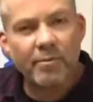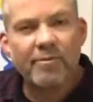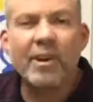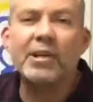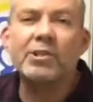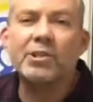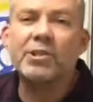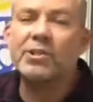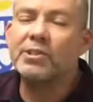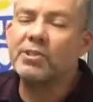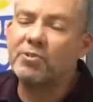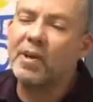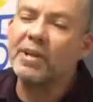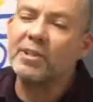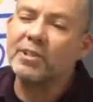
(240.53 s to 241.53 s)
prevention
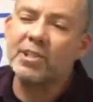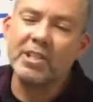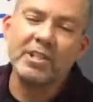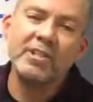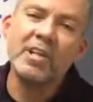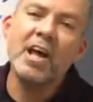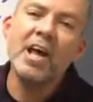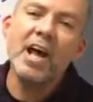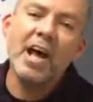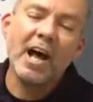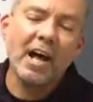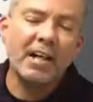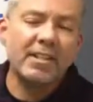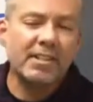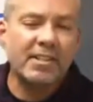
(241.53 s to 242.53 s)
strategies,
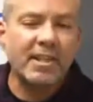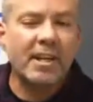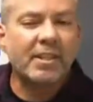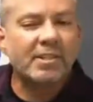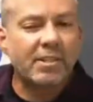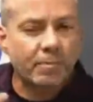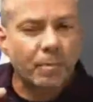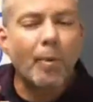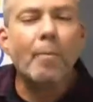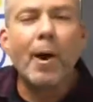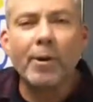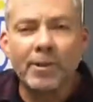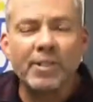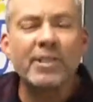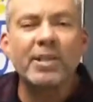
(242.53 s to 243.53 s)
and just
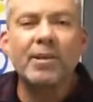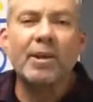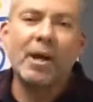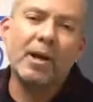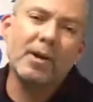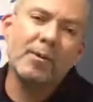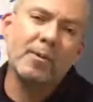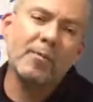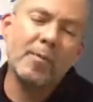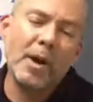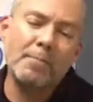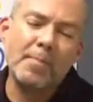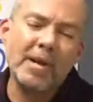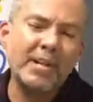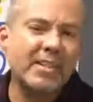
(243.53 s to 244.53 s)
promoting
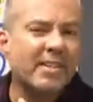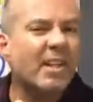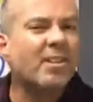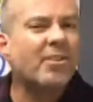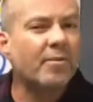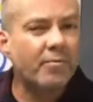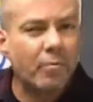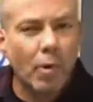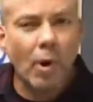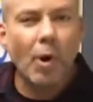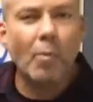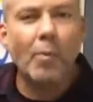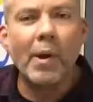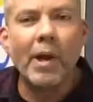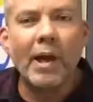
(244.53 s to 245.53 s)
a better sense of
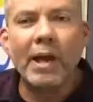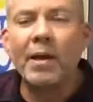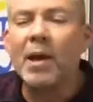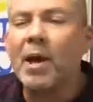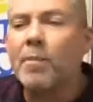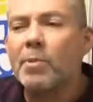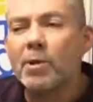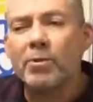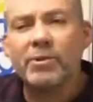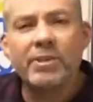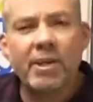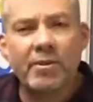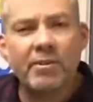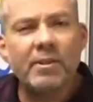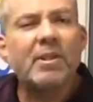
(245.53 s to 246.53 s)
well-being, but
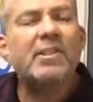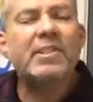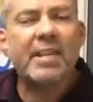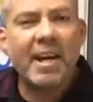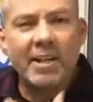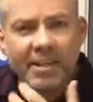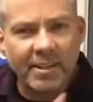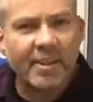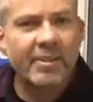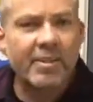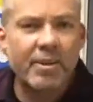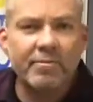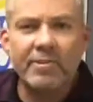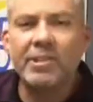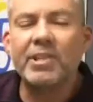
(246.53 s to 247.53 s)
also starting those
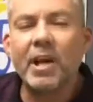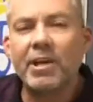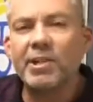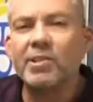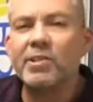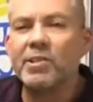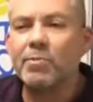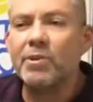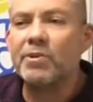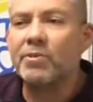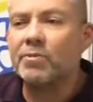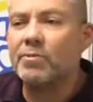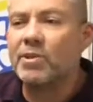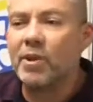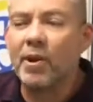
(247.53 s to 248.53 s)
conversations with
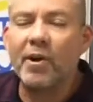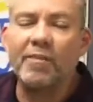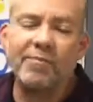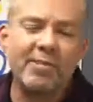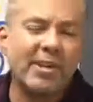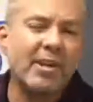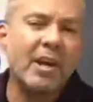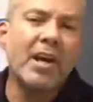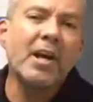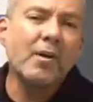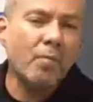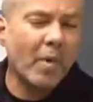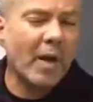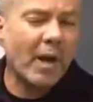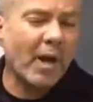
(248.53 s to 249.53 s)
them. So hopefully,
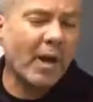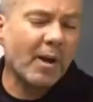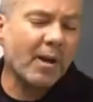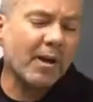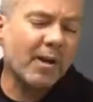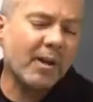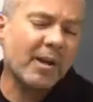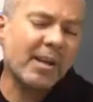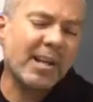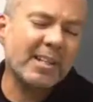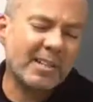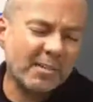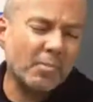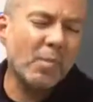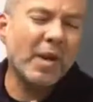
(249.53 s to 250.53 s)

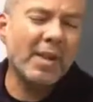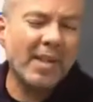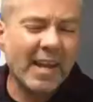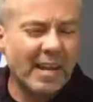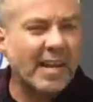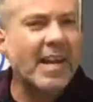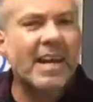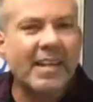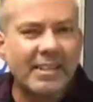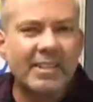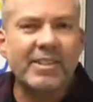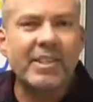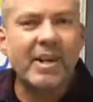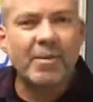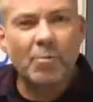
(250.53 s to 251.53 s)
as and when they're
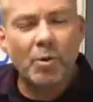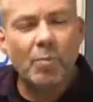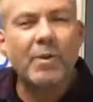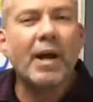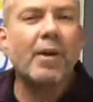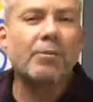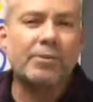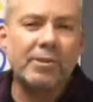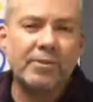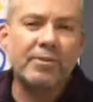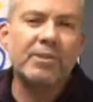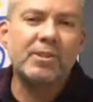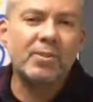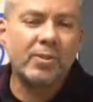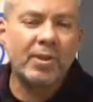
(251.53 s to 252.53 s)
needed, they will be able to
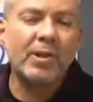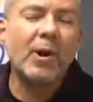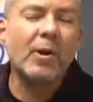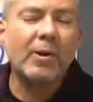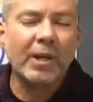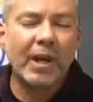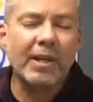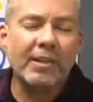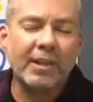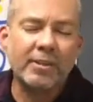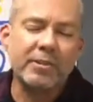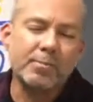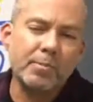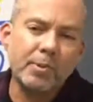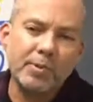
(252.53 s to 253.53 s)
sort of locate
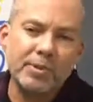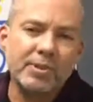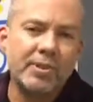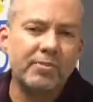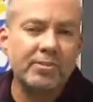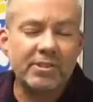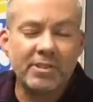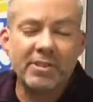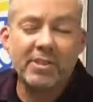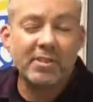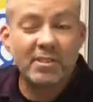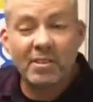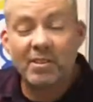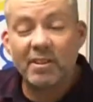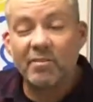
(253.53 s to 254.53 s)
those support services
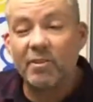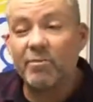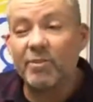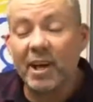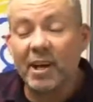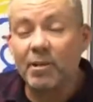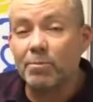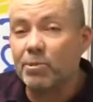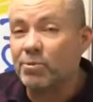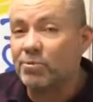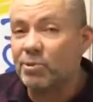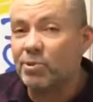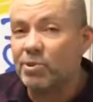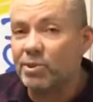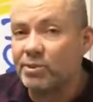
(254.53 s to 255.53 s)
that are available
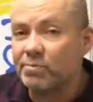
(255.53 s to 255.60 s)
for